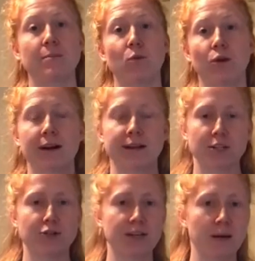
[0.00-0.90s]
more
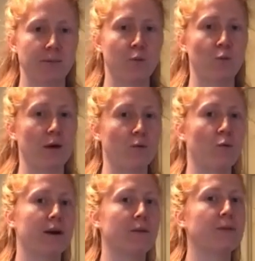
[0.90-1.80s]
extreme when
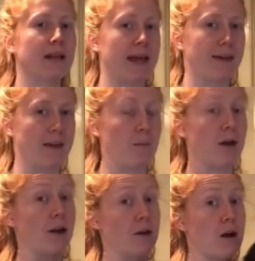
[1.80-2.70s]
we're playing them
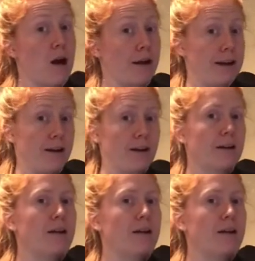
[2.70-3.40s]
under our ear.